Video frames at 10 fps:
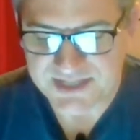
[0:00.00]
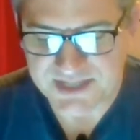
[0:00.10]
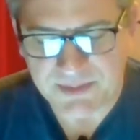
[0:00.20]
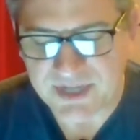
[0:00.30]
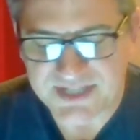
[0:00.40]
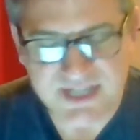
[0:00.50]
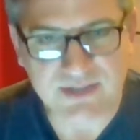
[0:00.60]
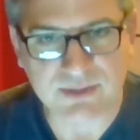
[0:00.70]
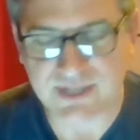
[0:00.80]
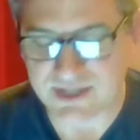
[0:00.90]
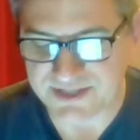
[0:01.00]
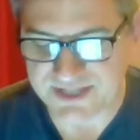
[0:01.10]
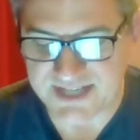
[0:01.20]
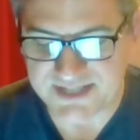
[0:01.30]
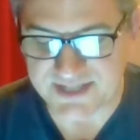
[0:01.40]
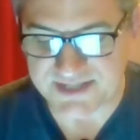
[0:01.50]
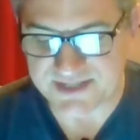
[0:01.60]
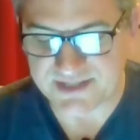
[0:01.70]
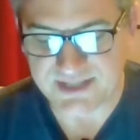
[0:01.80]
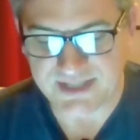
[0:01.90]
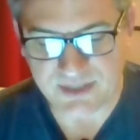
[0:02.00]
Something tickled at her senses.